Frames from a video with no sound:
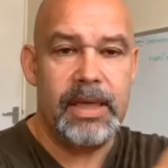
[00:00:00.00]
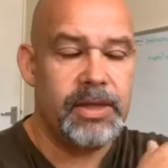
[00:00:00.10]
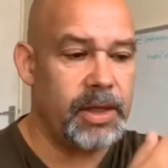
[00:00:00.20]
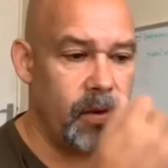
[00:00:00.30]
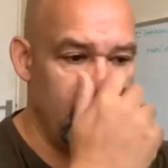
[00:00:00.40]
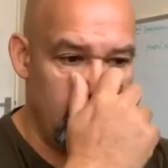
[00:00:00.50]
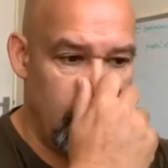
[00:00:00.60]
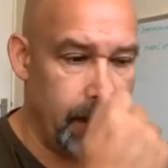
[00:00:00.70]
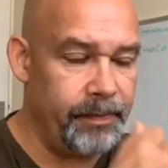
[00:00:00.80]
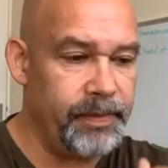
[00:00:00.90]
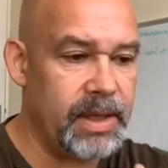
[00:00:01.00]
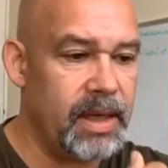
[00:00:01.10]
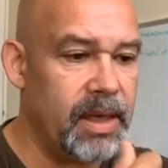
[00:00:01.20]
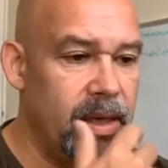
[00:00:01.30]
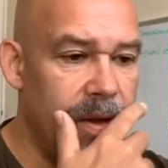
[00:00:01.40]
So
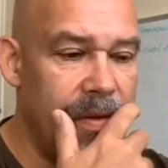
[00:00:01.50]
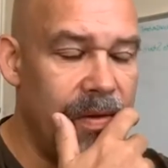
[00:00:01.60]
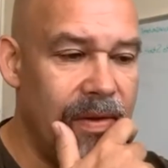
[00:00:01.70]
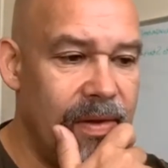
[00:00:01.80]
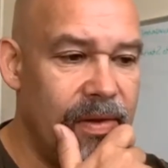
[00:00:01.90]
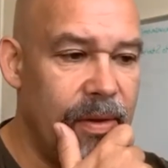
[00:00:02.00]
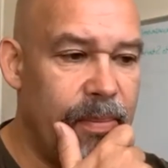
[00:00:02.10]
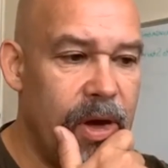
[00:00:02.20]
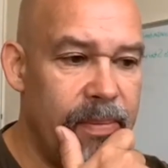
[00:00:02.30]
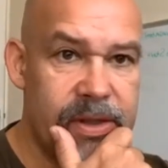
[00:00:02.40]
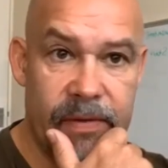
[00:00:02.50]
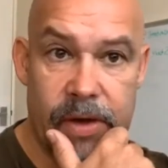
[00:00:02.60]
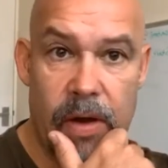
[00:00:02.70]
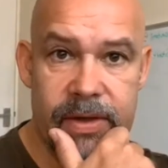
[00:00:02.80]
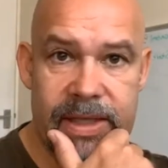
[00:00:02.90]
the purpose of
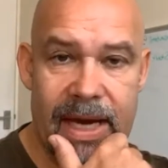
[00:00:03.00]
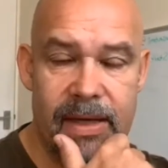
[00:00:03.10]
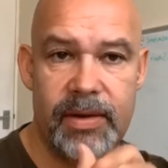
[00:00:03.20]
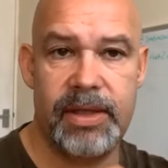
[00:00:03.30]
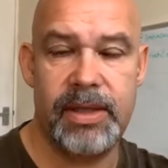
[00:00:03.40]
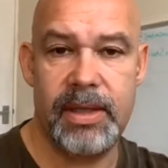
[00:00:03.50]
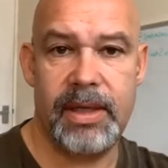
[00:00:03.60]
content